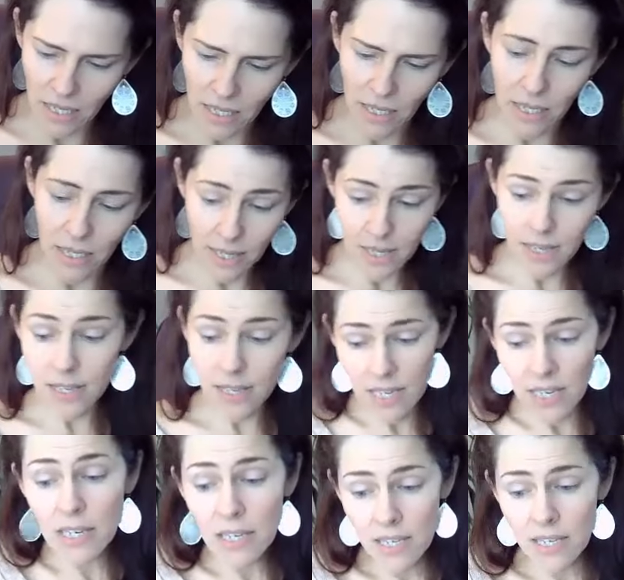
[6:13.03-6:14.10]
a
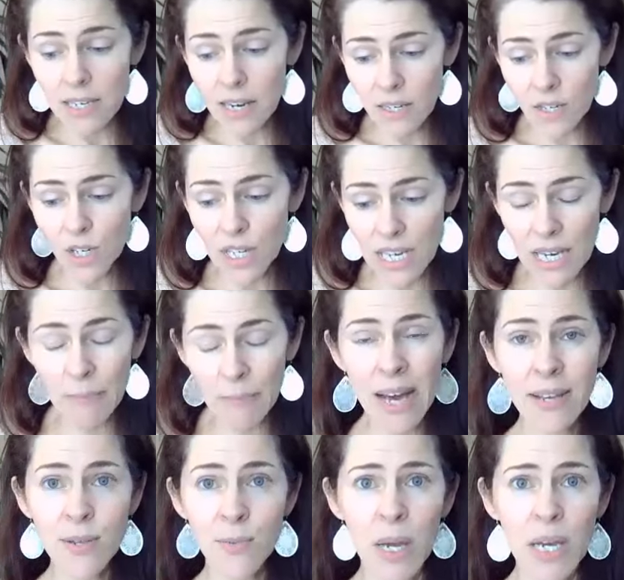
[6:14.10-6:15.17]
deceased, actually
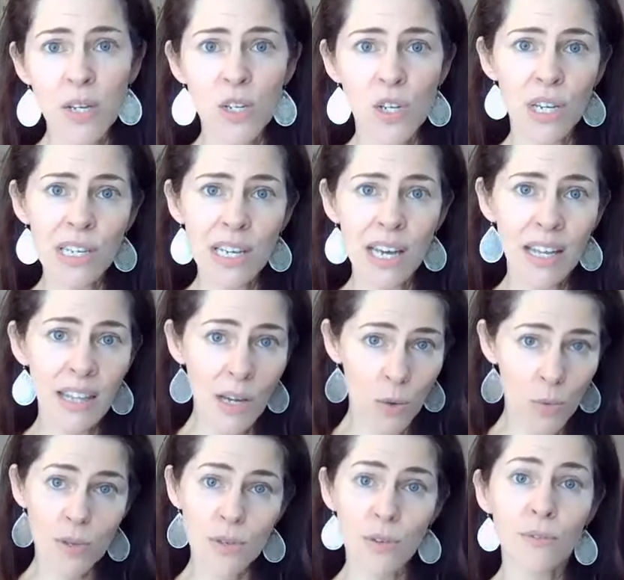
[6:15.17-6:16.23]
MS patient, and there
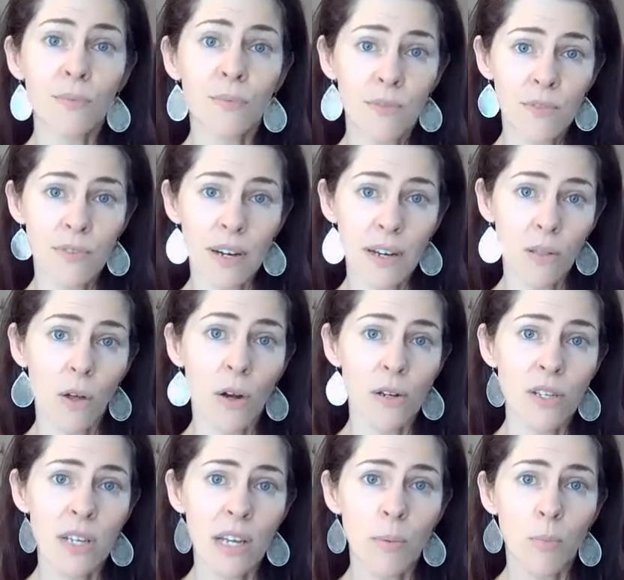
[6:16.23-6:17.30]
was a very
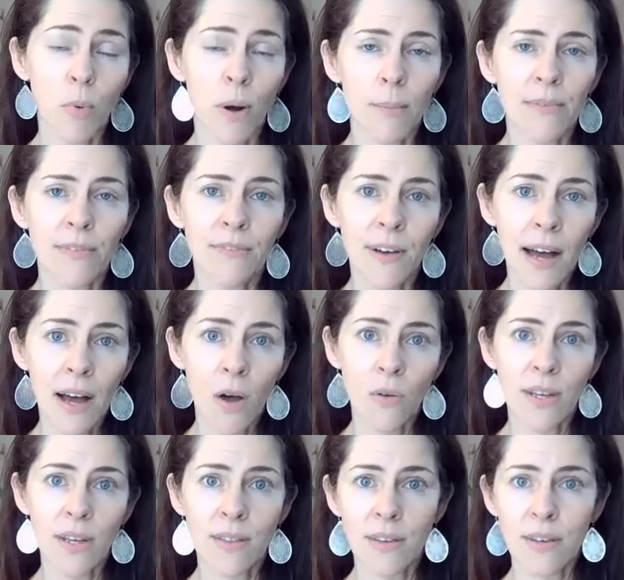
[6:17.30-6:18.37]
large tapeworm found
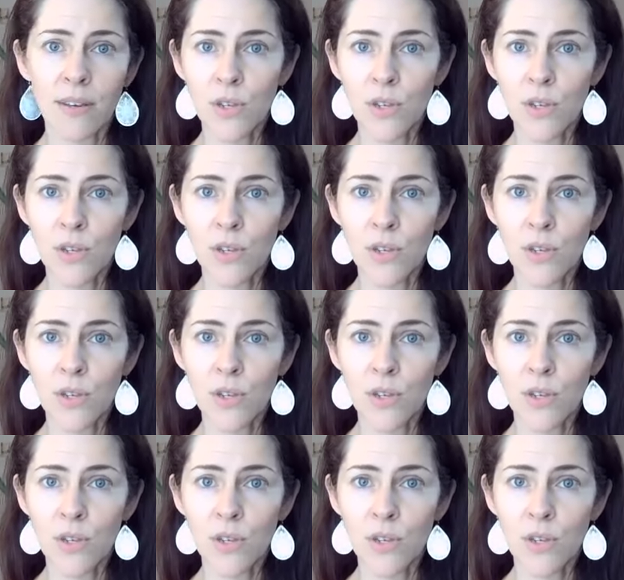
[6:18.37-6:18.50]
in the